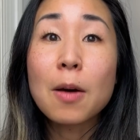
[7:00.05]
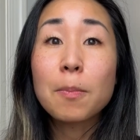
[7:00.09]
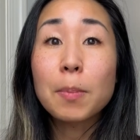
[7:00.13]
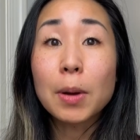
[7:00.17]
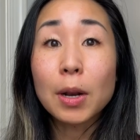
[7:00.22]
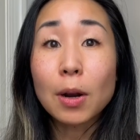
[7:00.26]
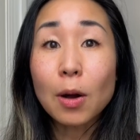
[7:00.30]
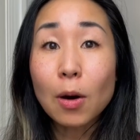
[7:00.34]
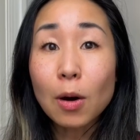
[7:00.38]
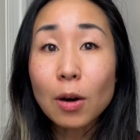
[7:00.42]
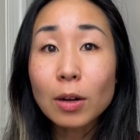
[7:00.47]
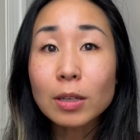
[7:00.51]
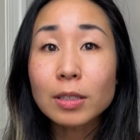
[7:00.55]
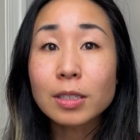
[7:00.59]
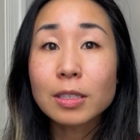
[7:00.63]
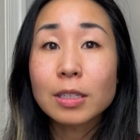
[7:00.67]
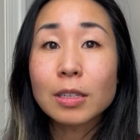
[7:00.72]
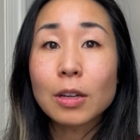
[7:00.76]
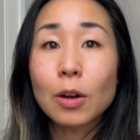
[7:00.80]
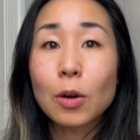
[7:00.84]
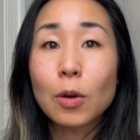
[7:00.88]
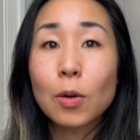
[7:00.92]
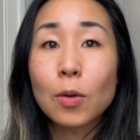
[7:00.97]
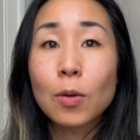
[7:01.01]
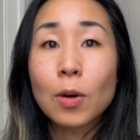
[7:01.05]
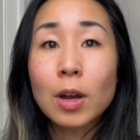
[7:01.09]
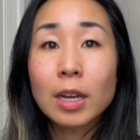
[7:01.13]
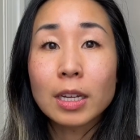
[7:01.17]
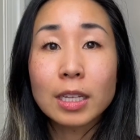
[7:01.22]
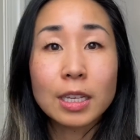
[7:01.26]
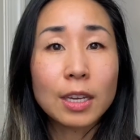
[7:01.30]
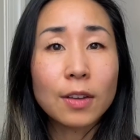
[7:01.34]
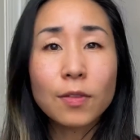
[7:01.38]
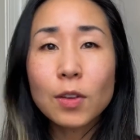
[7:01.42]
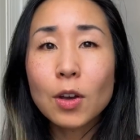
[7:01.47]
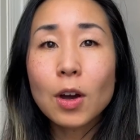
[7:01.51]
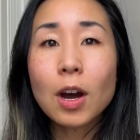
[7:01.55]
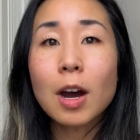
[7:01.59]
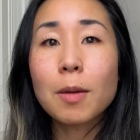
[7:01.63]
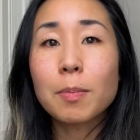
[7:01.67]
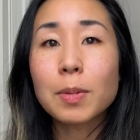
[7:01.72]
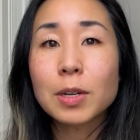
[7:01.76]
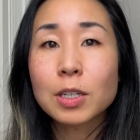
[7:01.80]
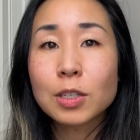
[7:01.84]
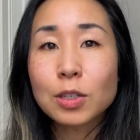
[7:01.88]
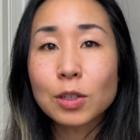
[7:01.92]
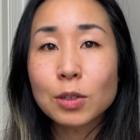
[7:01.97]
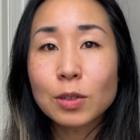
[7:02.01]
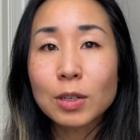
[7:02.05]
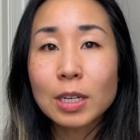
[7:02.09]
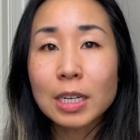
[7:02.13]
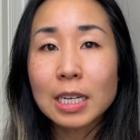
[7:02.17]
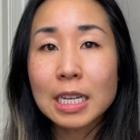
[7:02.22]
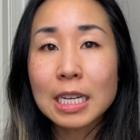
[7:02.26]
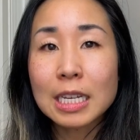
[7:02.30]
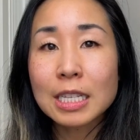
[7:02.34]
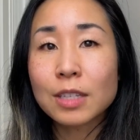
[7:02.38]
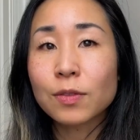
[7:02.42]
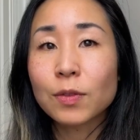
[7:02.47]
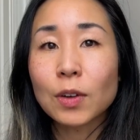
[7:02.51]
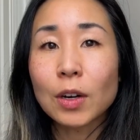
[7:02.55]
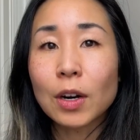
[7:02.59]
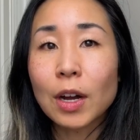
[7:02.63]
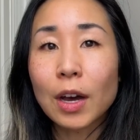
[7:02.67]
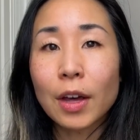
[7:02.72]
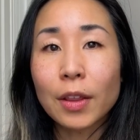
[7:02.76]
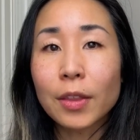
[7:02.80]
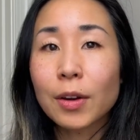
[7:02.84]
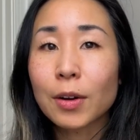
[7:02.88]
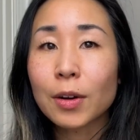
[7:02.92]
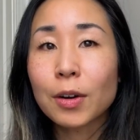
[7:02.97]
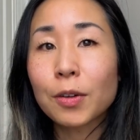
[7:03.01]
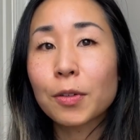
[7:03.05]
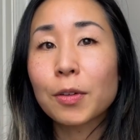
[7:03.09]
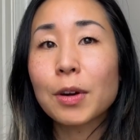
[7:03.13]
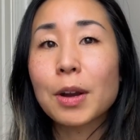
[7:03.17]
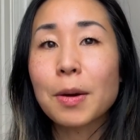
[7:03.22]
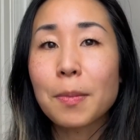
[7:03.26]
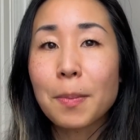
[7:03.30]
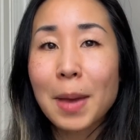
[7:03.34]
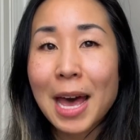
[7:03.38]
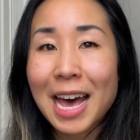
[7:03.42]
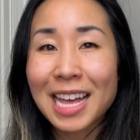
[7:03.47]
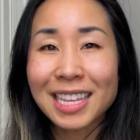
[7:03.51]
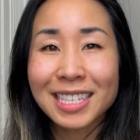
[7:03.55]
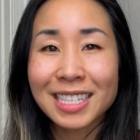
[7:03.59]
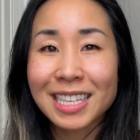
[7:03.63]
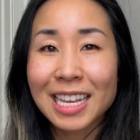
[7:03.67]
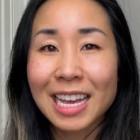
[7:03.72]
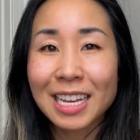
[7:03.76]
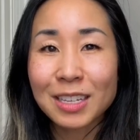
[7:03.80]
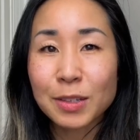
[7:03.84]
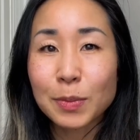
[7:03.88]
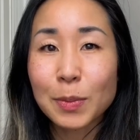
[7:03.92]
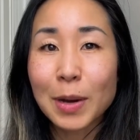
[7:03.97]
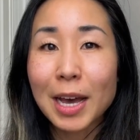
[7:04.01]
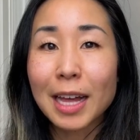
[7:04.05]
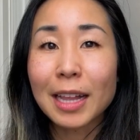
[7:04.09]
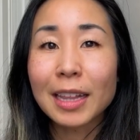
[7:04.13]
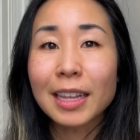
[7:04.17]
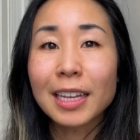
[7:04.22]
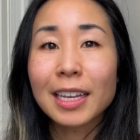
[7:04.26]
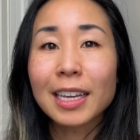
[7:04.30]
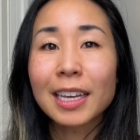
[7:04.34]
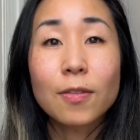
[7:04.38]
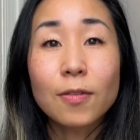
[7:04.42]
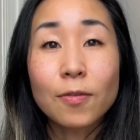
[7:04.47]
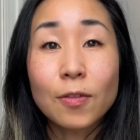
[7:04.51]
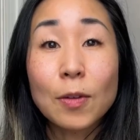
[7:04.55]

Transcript: but also give you opportunities for other career paths as well.